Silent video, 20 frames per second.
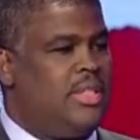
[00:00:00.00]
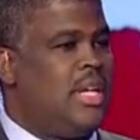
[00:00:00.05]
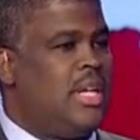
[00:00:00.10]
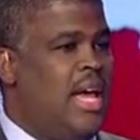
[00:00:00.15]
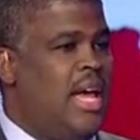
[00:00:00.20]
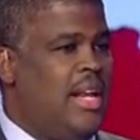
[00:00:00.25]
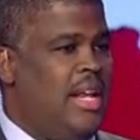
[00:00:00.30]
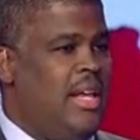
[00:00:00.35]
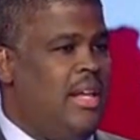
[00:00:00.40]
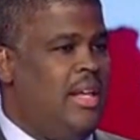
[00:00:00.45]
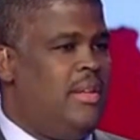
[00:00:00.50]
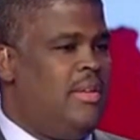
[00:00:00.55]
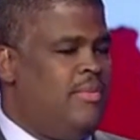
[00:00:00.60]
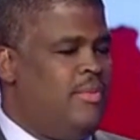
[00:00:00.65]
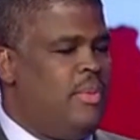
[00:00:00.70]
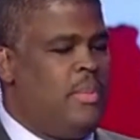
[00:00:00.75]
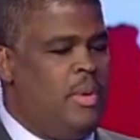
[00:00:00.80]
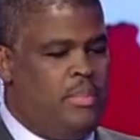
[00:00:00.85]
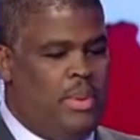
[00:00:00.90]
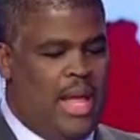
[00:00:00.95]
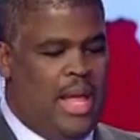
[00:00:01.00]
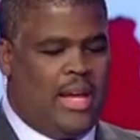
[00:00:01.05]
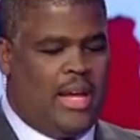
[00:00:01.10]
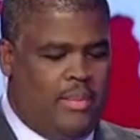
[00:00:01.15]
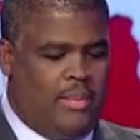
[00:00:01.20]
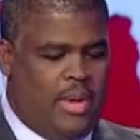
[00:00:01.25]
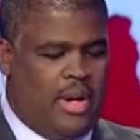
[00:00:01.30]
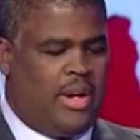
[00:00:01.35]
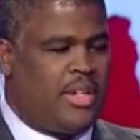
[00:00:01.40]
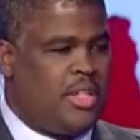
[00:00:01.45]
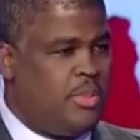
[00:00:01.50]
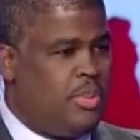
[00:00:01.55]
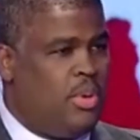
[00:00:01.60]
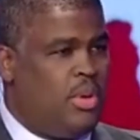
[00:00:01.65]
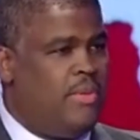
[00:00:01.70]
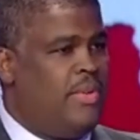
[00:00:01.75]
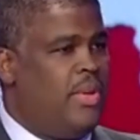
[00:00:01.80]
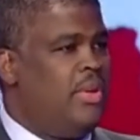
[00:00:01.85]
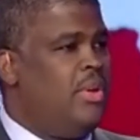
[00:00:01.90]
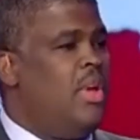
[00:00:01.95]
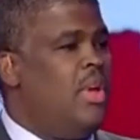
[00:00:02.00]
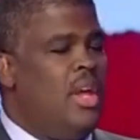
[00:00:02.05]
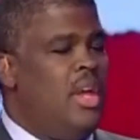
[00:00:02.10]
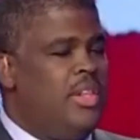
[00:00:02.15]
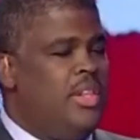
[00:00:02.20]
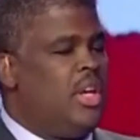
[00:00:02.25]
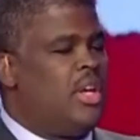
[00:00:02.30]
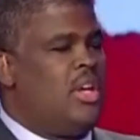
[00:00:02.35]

society from a black American's point of view.